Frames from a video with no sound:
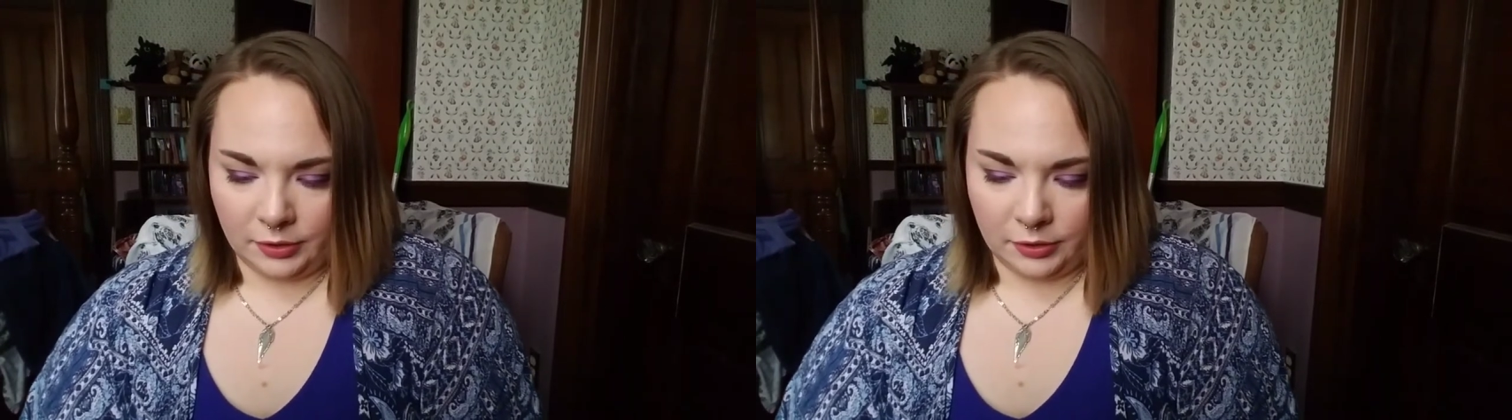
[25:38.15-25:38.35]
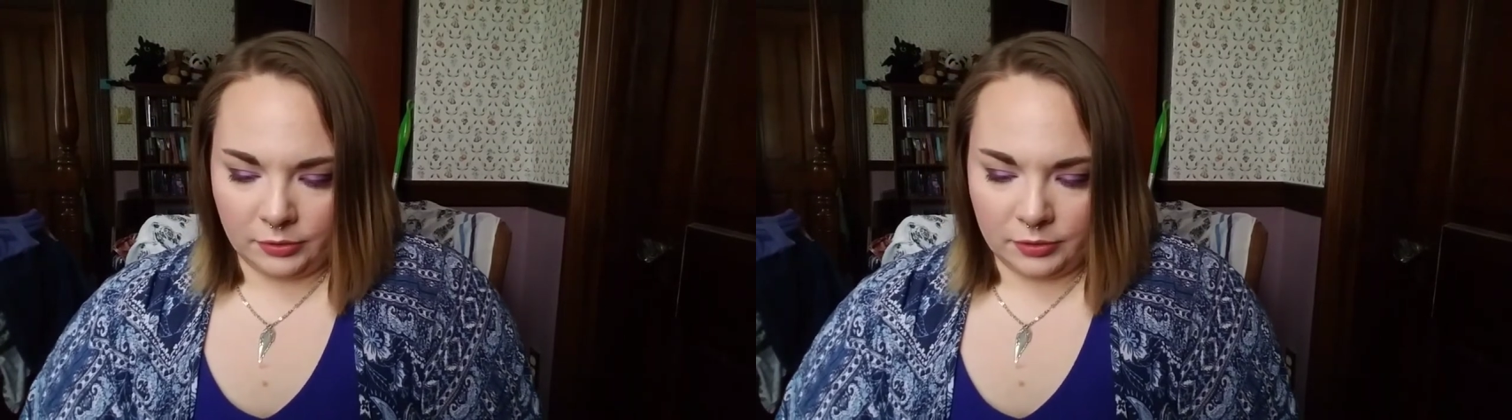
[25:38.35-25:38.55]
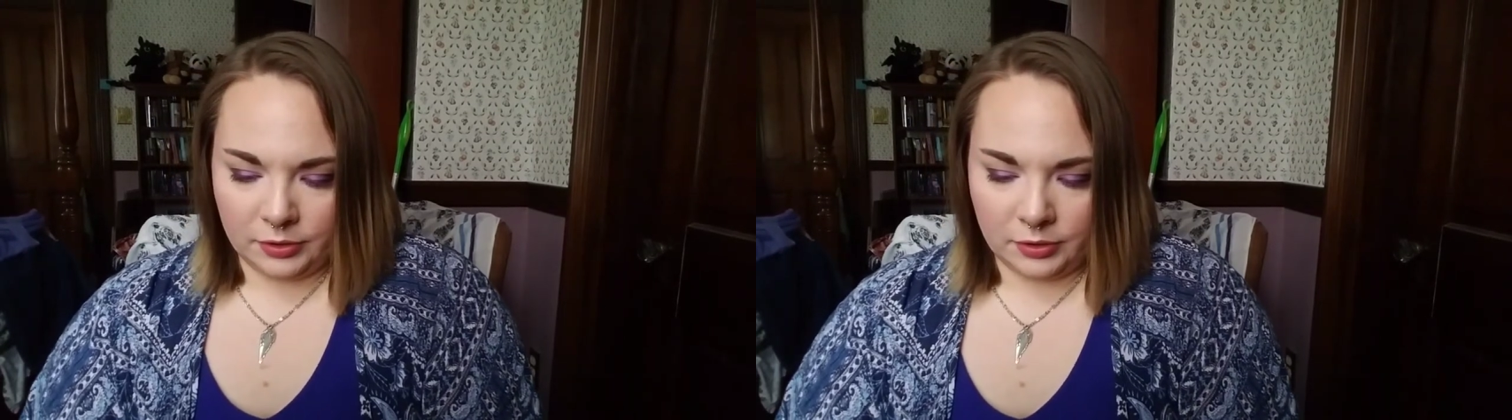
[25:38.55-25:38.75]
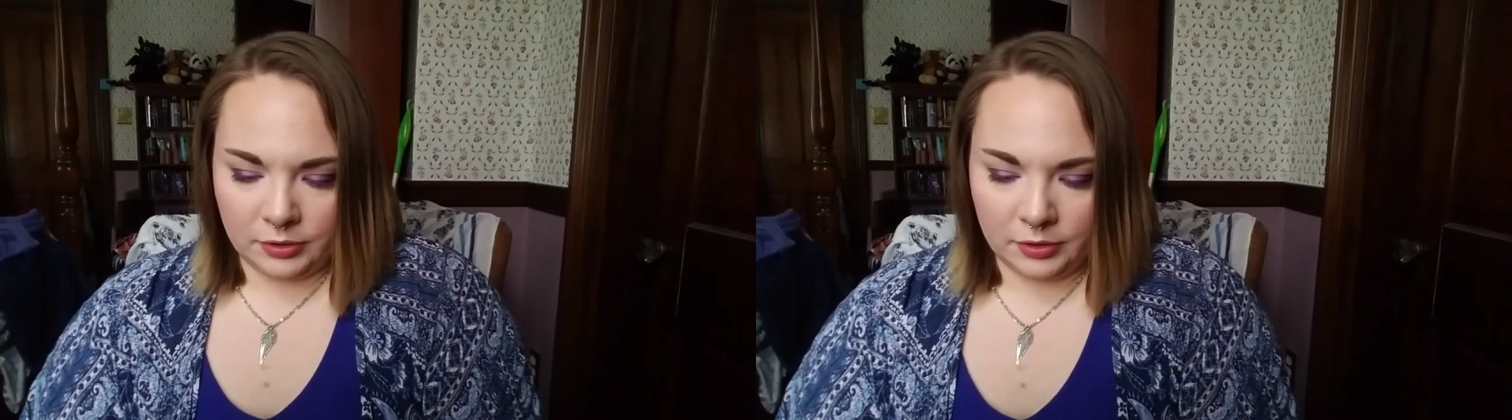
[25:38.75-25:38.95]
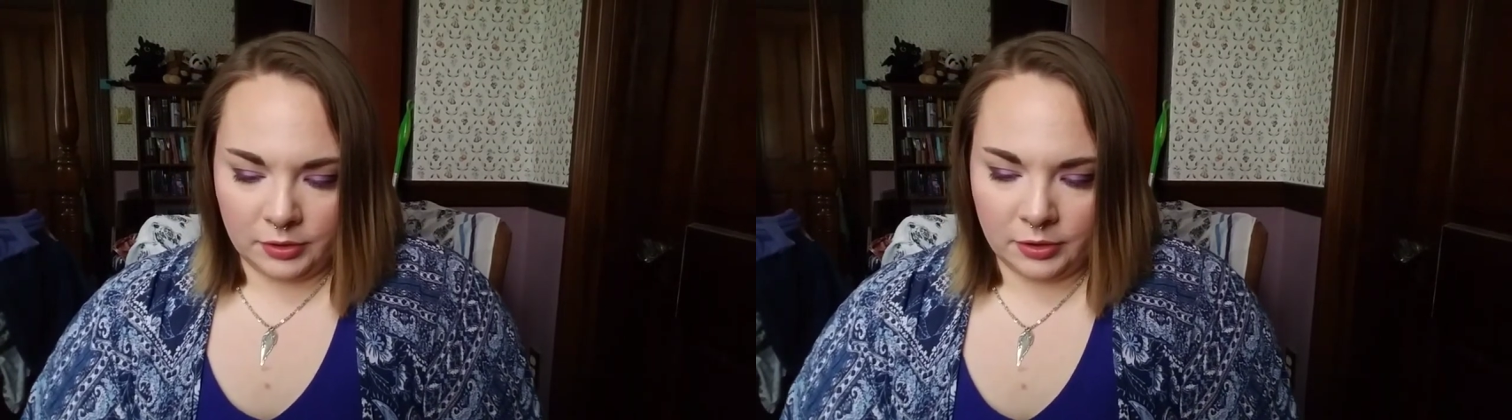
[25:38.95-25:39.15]
goes
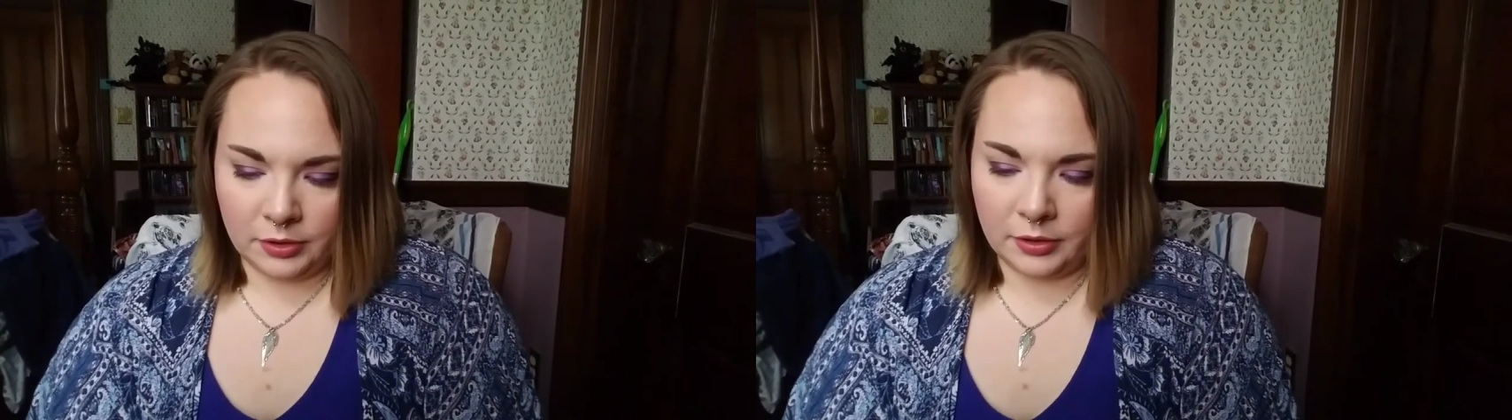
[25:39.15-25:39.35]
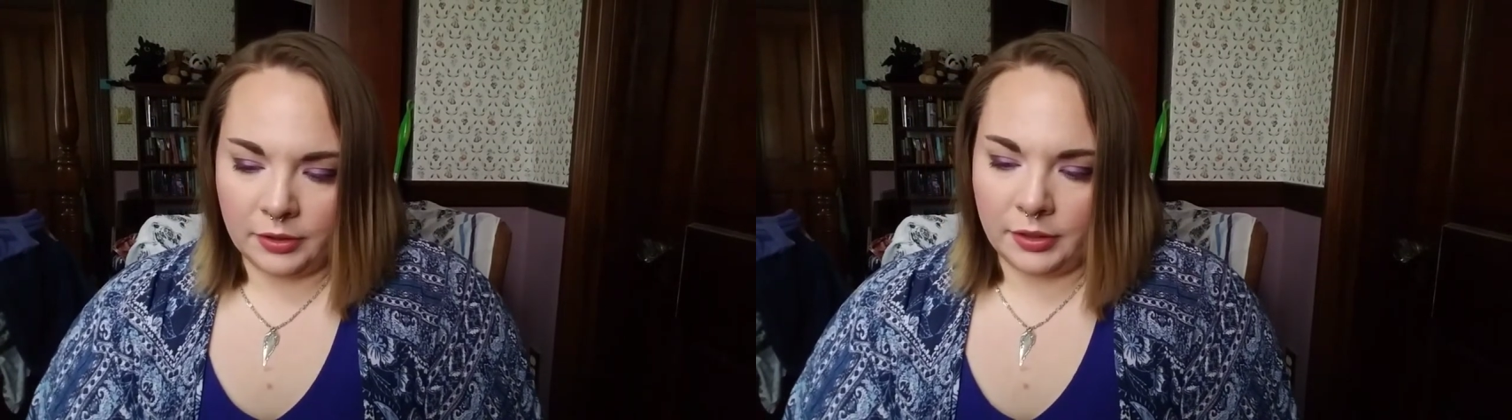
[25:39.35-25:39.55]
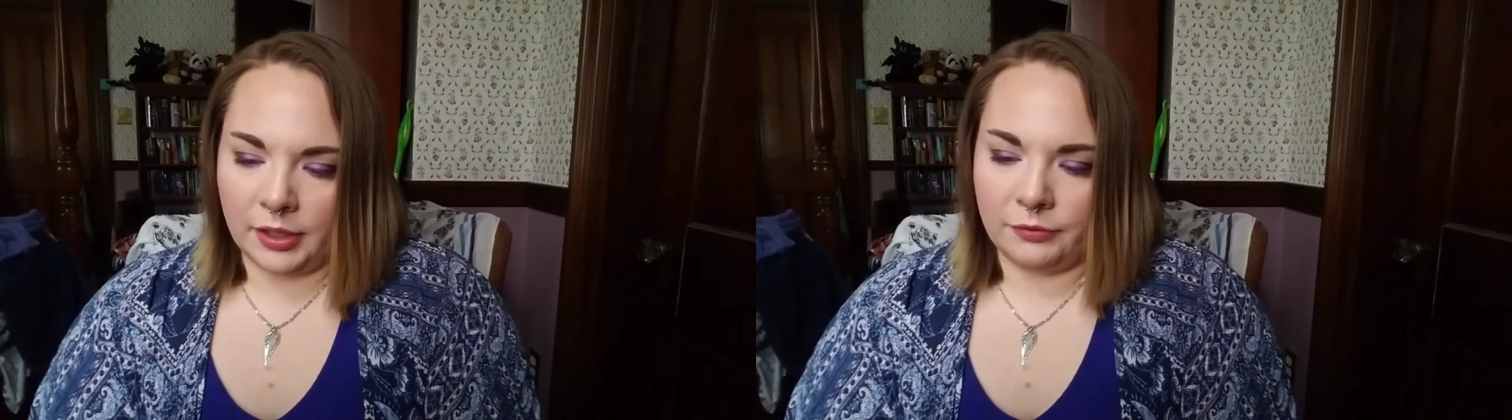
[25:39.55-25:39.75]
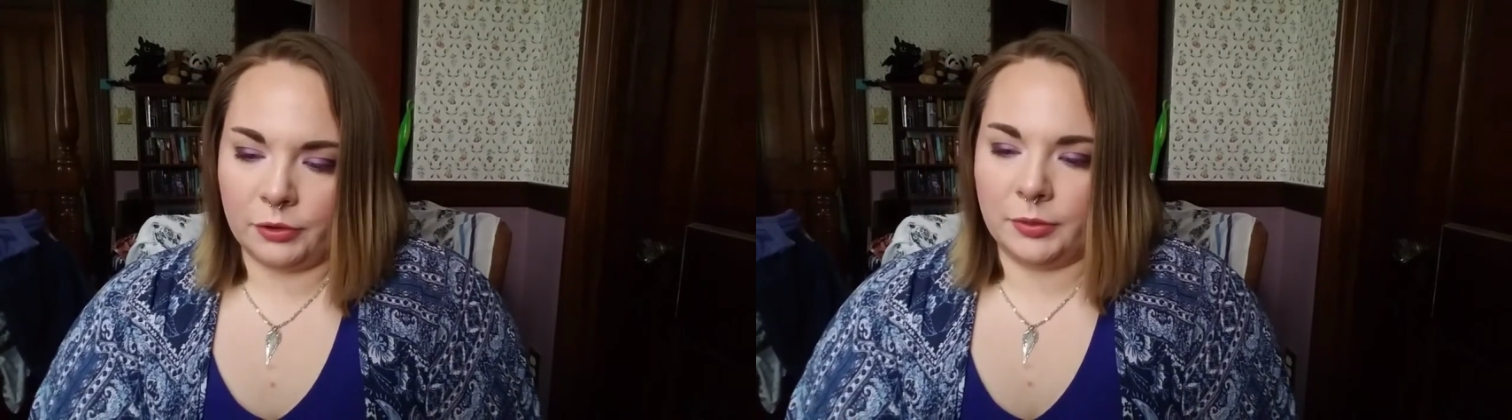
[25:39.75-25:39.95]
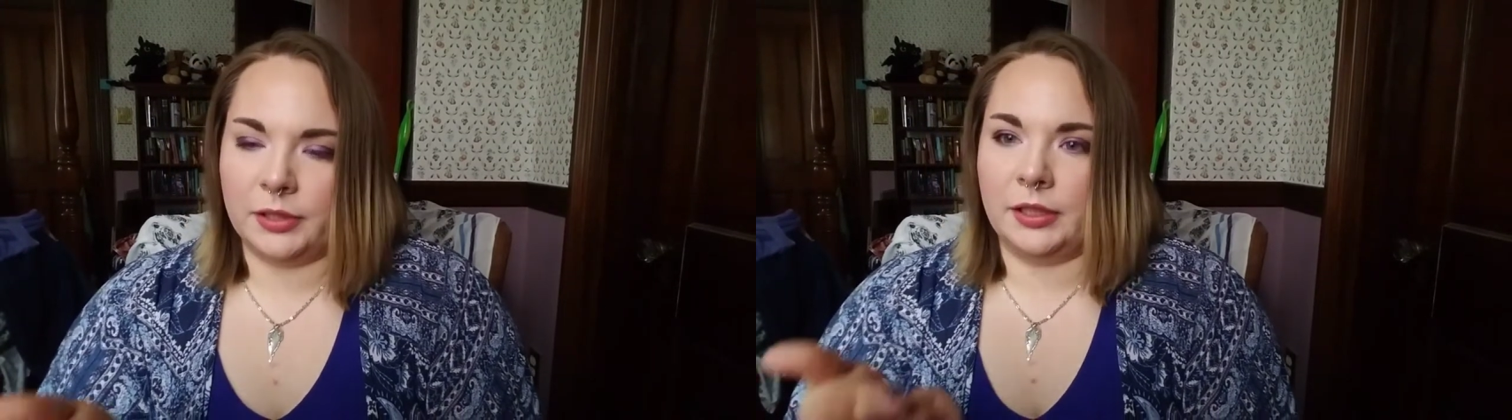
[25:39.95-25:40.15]

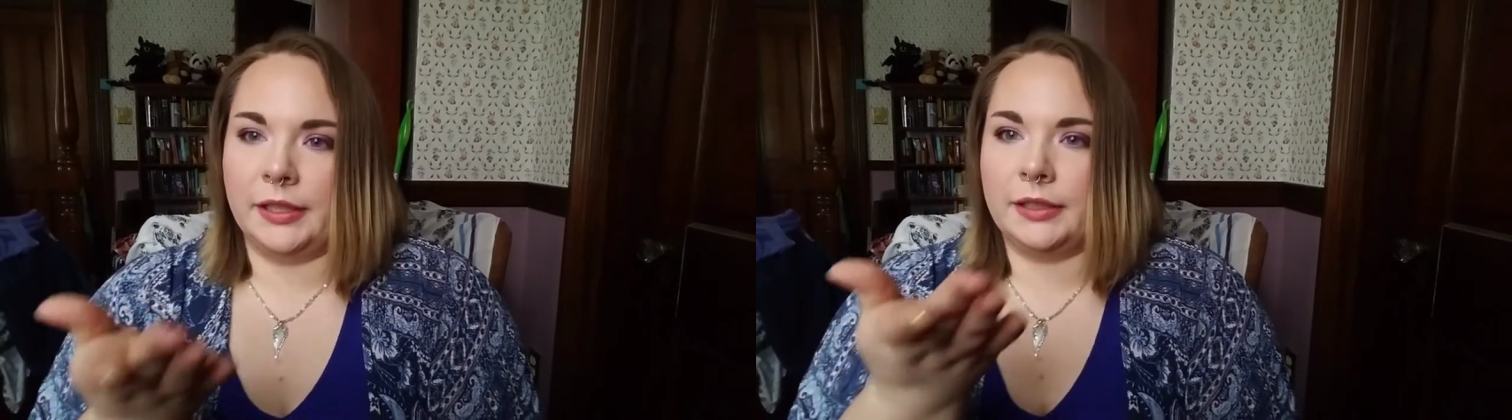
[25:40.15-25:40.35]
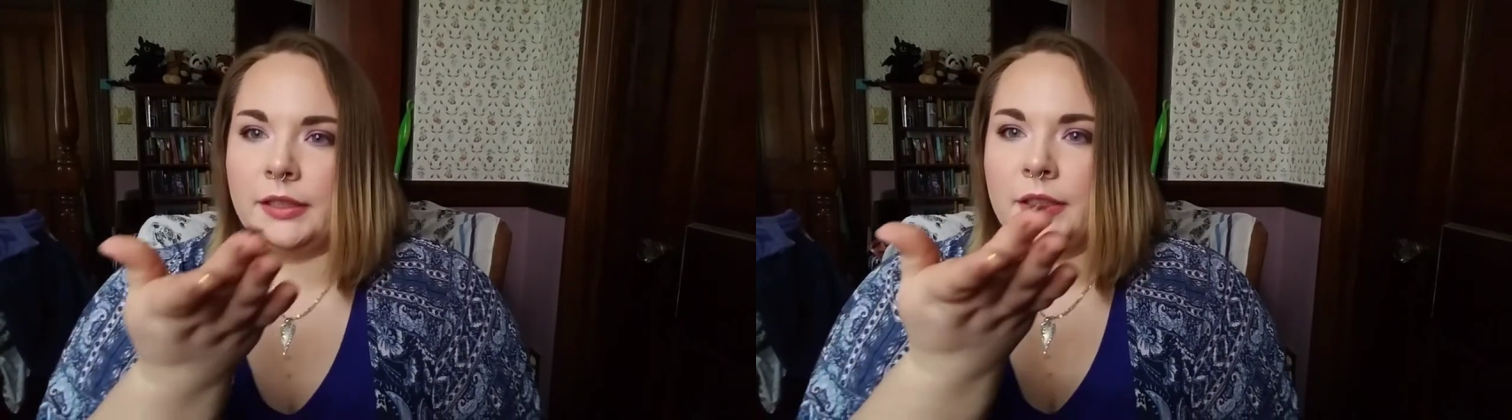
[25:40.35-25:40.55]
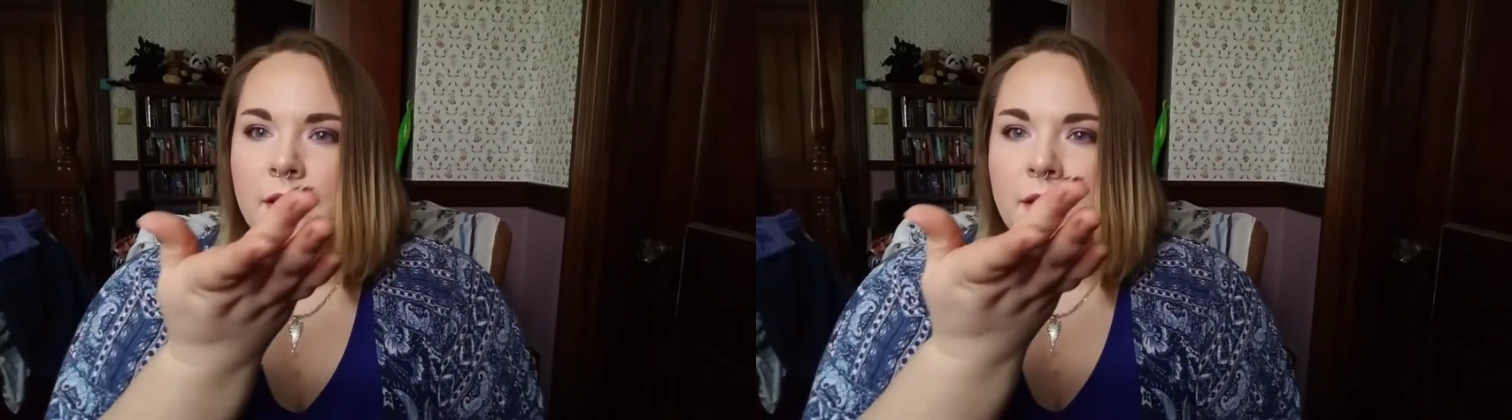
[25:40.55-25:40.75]
everywhere. Like,